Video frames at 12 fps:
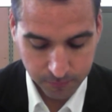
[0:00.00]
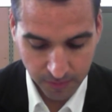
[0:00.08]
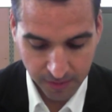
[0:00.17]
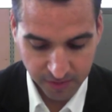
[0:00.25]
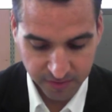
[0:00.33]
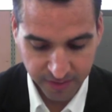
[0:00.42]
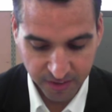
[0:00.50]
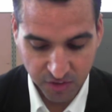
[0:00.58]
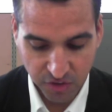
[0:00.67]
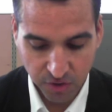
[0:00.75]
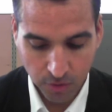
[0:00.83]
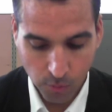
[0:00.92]
he set a
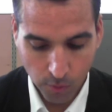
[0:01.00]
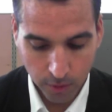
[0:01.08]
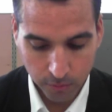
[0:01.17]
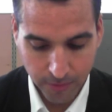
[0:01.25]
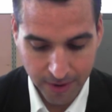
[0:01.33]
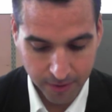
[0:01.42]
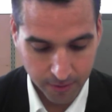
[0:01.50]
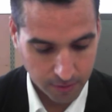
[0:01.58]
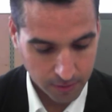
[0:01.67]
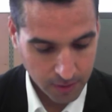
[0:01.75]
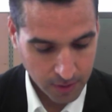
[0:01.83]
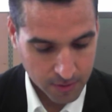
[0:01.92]
new world record